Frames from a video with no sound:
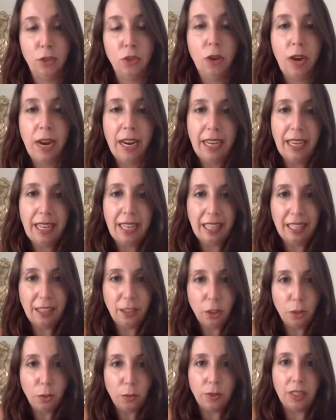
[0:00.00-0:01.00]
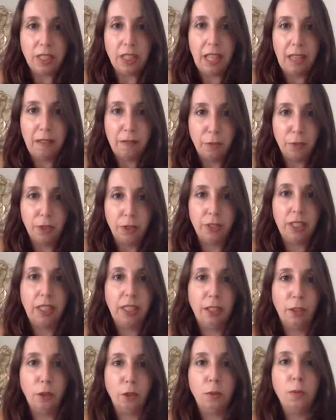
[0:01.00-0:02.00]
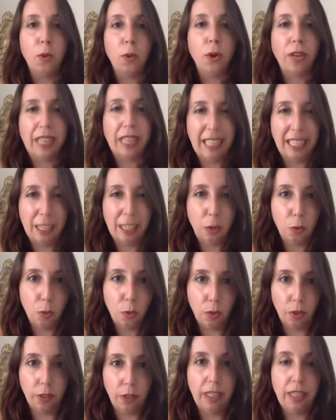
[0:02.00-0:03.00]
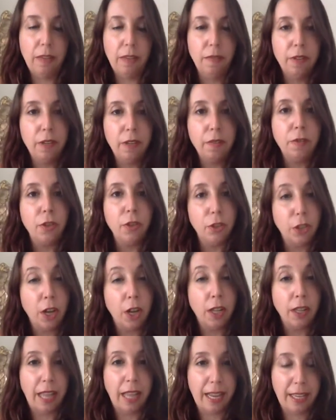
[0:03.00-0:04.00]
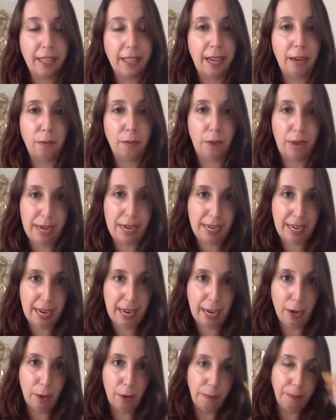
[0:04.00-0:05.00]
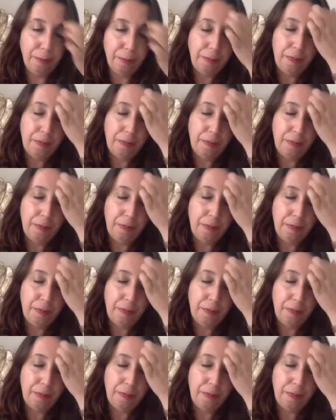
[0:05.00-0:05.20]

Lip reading: Try to get those levels a little more equal, even if they're not like that right now.